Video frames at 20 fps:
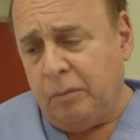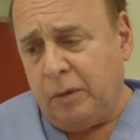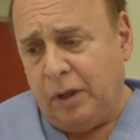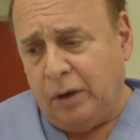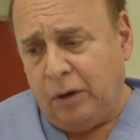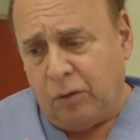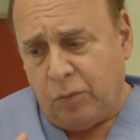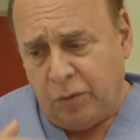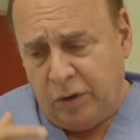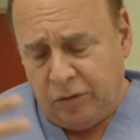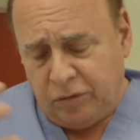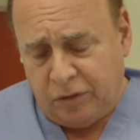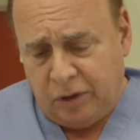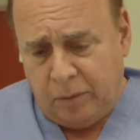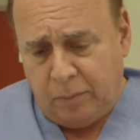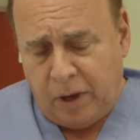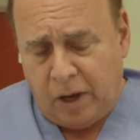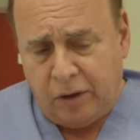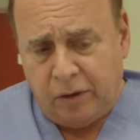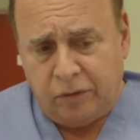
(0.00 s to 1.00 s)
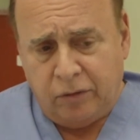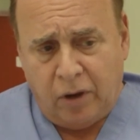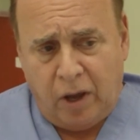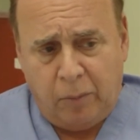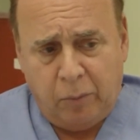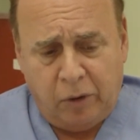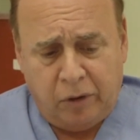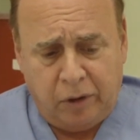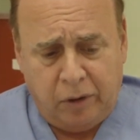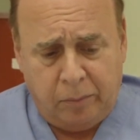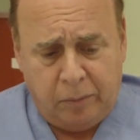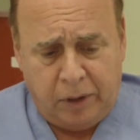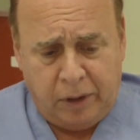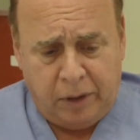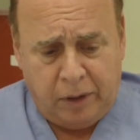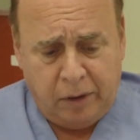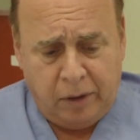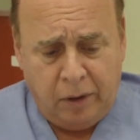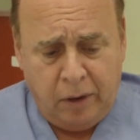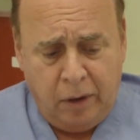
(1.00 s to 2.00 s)
increase the amount of time we're going to be
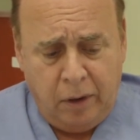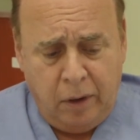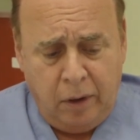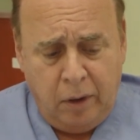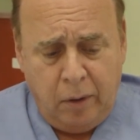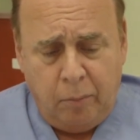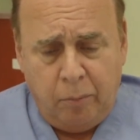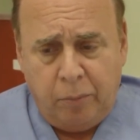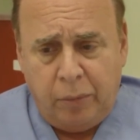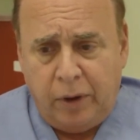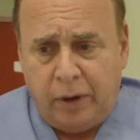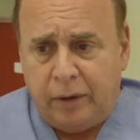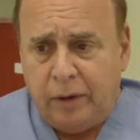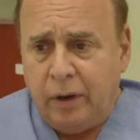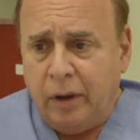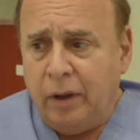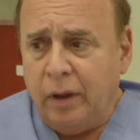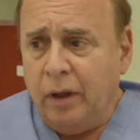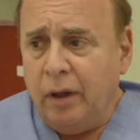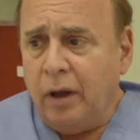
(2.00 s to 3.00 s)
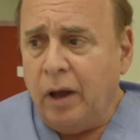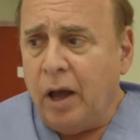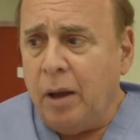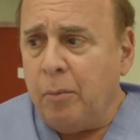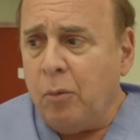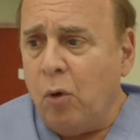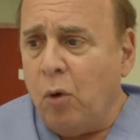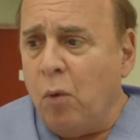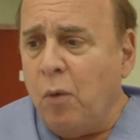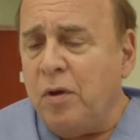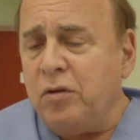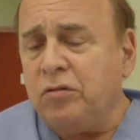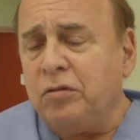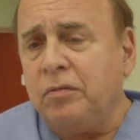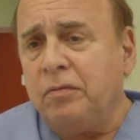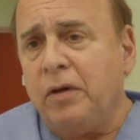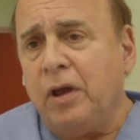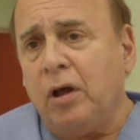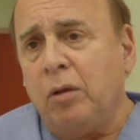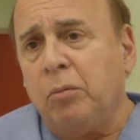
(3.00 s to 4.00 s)
here. But I'm always
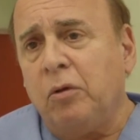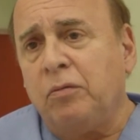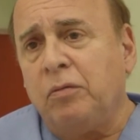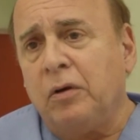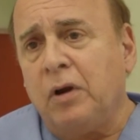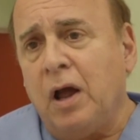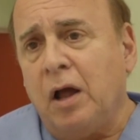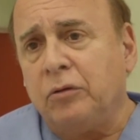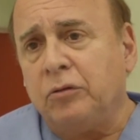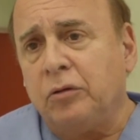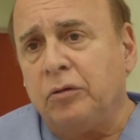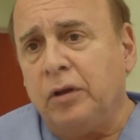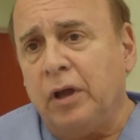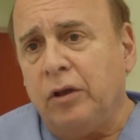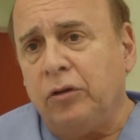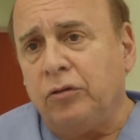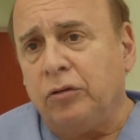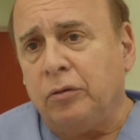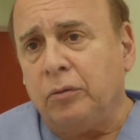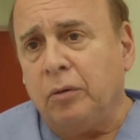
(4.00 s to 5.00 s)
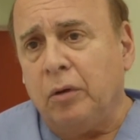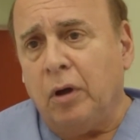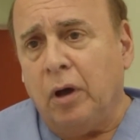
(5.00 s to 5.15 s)
available for consultation.